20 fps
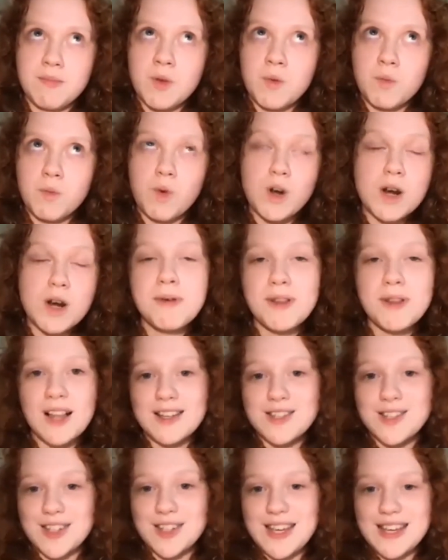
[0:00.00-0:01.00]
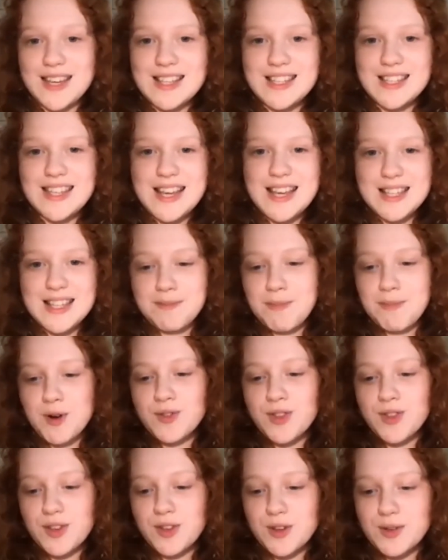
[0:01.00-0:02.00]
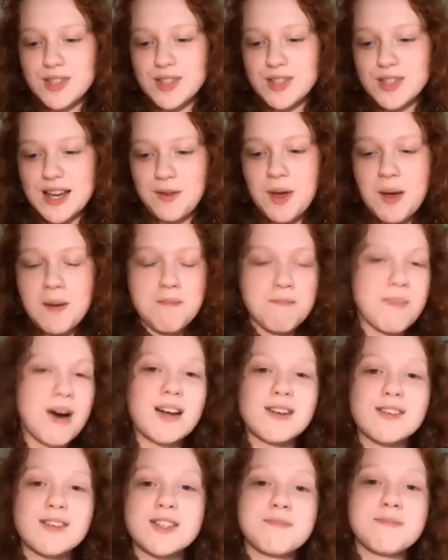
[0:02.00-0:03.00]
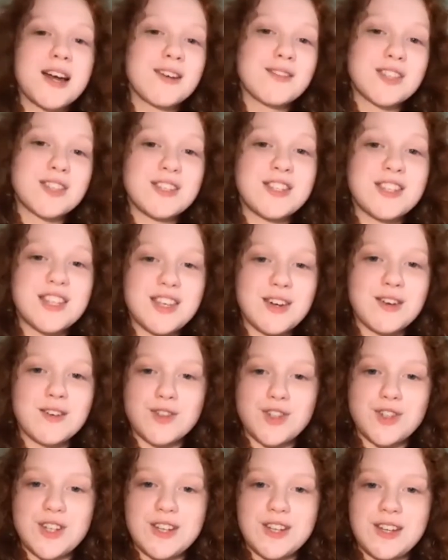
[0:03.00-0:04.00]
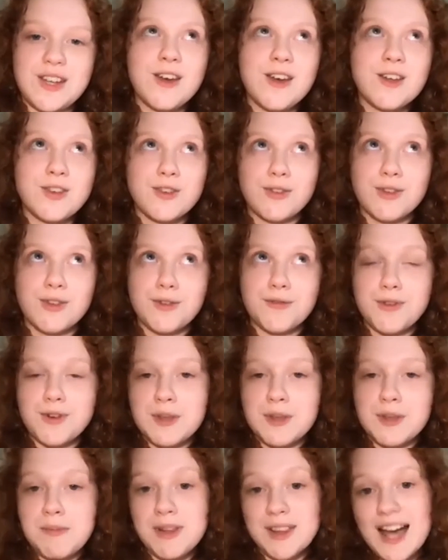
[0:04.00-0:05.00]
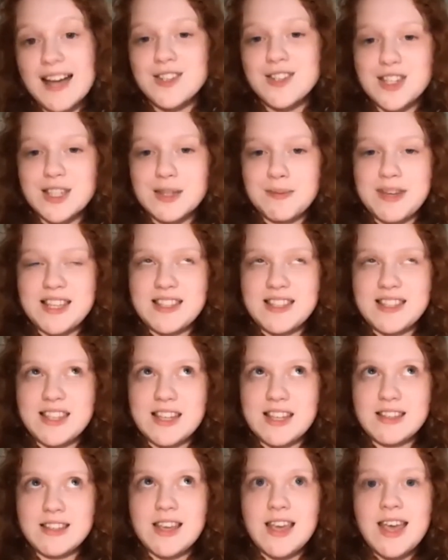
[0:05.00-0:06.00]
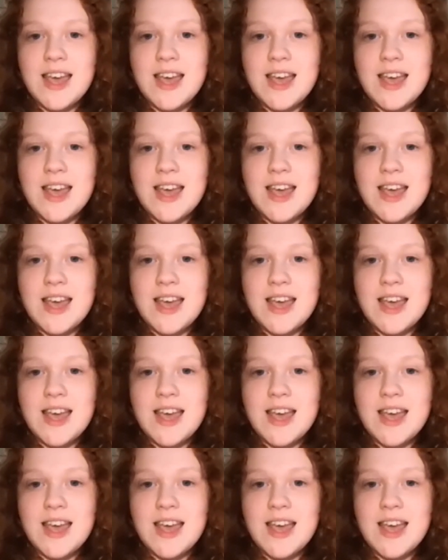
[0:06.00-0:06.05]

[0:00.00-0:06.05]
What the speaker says: What a pelagic is a boat that goes out miles and miles into the ocean to look for the pelagic species.